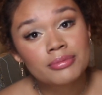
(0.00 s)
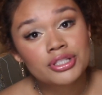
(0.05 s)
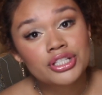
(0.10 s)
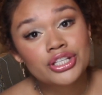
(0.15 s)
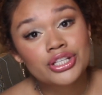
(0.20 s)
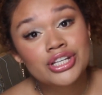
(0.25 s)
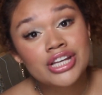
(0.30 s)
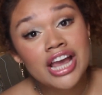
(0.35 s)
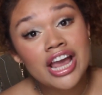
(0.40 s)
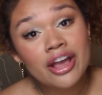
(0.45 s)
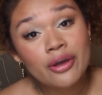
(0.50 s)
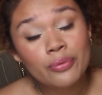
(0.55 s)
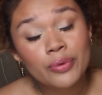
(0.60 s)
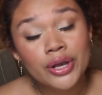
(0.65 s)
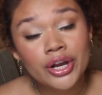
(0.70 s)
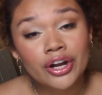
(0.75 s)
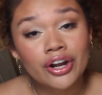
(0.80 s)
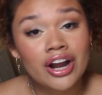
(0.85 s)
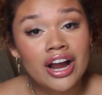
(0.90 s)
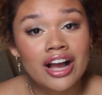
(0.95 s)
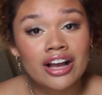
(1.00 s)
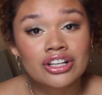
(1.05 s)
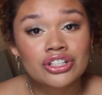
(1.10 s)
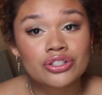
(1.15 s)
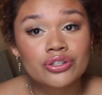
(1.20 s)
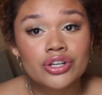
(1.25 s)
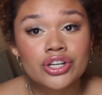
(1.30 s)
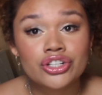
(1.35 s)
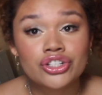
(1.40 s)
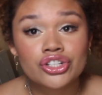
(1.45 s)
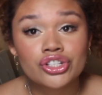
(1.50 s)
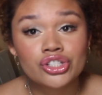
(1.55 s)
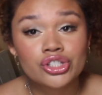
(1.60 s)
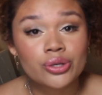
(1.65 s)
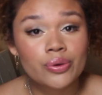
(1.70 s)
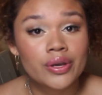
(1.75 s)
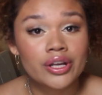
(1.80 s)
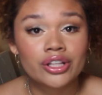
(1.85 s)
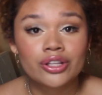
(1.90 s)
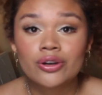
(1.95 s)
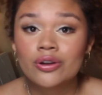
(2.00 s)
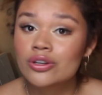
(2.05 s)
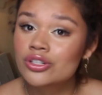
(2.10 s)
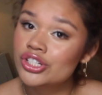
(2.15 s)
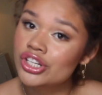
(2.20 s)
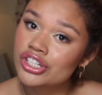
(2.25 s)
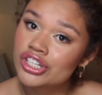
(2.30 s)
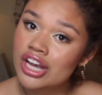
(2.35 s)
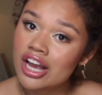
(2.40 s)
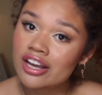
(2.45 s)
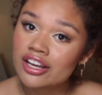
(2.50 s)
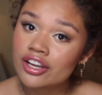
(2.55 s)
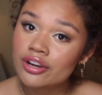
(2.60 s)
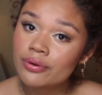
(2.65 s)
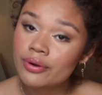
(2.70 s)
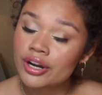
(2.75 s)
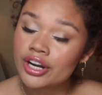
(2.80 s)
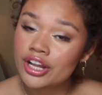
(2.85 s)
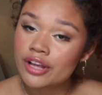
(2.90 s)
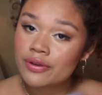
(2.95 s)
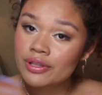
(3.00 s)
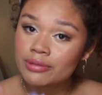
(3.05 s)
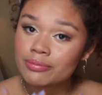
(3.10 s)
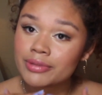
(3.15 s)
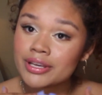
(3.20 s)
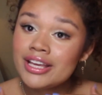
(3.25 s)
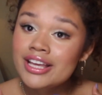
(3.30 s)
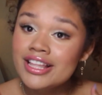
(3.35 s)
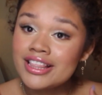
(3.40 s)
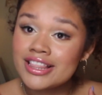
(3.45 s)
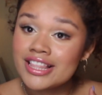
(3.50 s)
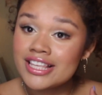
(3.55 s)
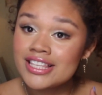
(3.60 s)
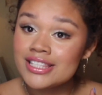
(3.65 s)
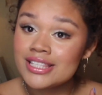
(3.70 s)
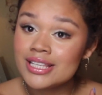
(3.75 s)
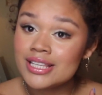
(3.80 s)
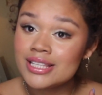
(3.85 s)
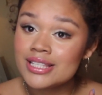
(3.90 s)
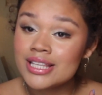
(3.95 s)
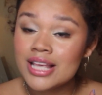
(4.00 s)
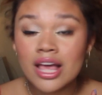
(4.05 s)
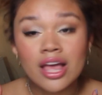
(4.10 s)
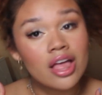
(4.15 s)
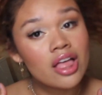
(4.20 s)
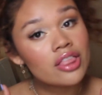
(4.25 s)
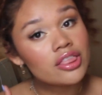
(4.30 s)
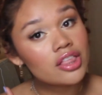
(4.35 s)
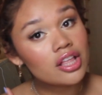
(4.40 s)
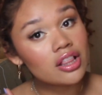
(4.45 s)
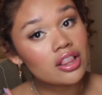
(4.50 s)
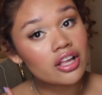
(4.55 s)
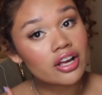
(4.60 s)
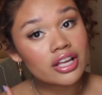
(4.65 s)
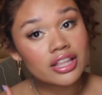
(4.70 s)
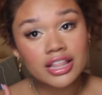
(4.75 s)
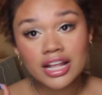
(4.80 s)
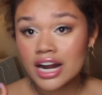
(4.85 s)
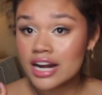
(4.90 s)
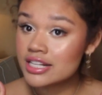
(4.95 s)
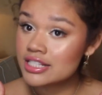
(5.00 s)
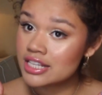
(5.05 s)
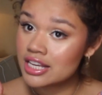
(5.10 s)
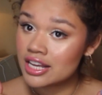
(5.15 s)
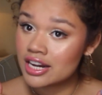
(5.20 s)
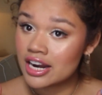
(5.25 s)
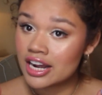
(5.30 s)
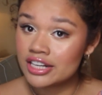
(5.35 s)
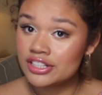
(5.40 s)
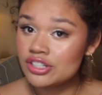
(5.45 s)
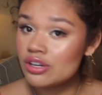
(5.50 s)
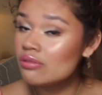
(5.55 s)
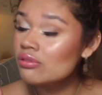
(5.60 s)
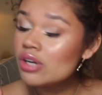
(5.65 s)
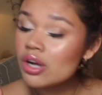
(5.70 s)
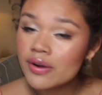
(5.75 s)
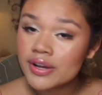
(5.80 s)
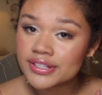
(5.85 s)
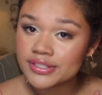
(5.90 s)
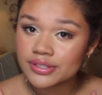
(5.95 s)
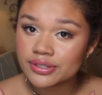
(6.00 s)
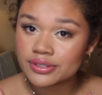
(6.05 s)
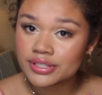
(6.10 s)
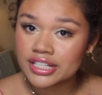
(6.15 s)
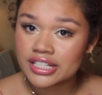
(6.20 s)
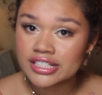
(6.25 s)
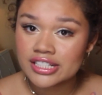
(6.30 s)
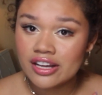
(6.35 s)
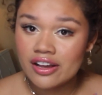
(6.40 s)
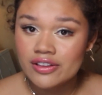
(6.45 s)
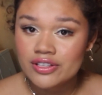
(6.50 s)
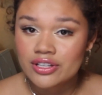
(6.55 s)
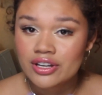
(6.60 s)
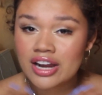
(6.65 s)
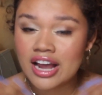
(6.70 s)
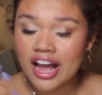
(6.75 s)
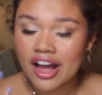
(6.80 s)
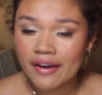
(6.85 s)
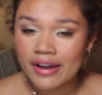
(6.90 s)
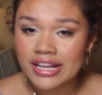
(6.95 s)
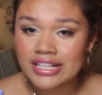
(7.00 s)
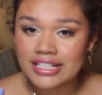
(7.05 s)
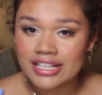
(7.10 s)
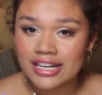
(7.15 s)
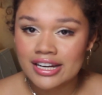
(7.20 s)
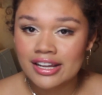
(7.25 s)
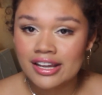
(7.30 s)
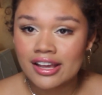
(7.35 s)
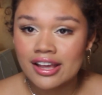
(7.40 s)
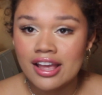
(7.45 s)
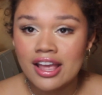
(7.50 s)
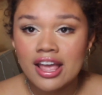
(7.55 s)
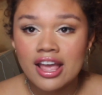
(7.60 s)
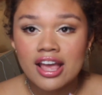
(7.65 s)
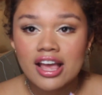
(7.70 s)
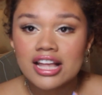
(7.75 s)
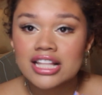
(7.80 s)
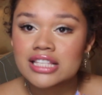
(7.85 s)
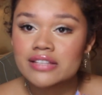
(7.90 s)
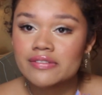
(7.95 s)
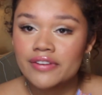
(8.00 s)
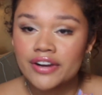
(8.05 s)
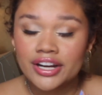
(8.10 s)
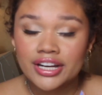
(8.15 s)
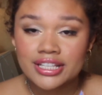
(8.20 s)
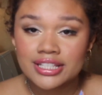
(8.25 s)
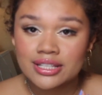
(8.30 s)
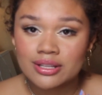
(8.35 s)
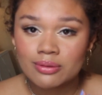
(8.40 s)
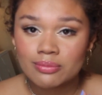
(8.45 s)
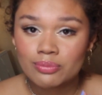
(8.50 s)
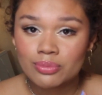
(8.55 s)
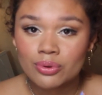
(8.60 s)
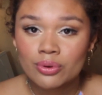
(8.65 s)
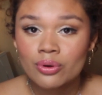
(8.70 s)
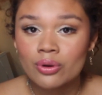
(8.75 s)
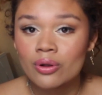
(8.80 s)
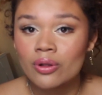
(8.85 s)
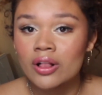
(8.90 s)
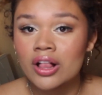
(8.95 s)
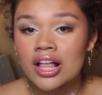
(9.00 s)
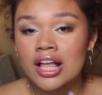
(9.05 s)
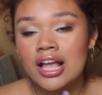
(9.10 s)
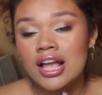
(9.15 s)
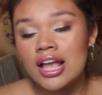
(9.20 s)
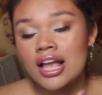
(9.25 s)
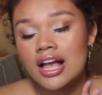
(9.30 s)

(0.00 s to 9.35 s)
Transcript: Today we are actually just doing a little chit chat, get ready with me, and this is the look that I did. I don't go into details on how I did it. It's very simple.